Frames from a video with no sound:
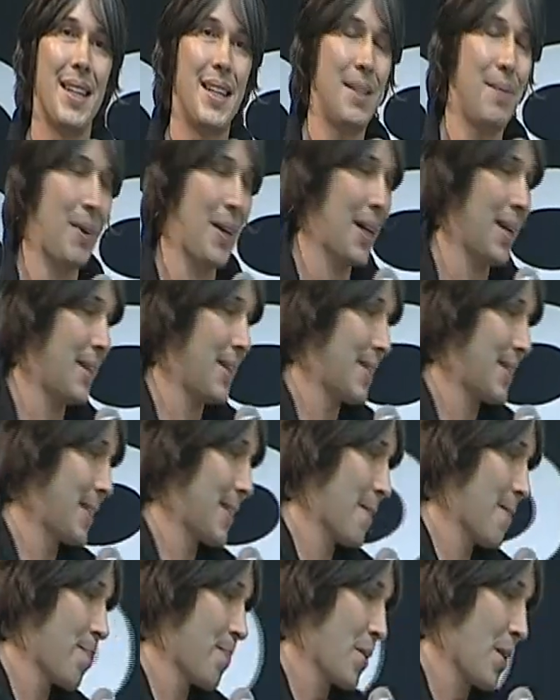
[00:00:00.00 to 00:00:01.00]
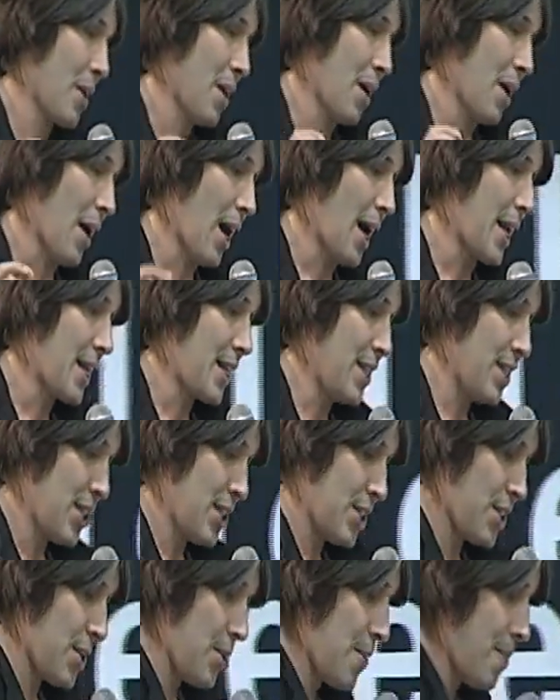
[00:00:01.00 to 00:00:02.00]
is because I can
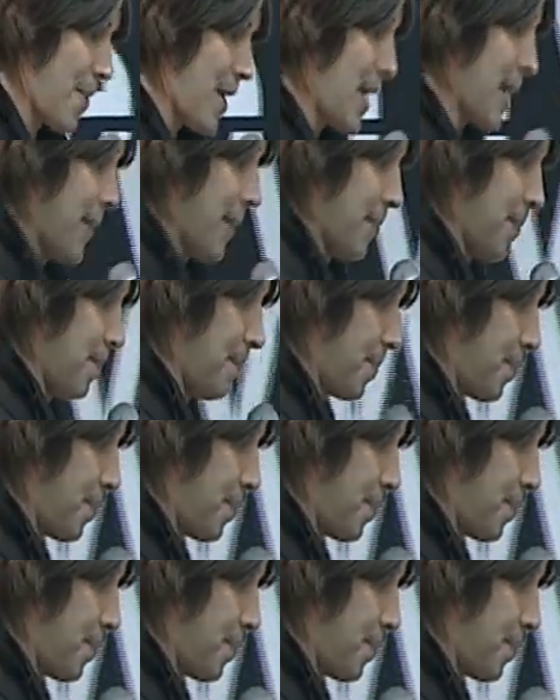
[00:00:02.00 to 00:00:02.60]
zoom in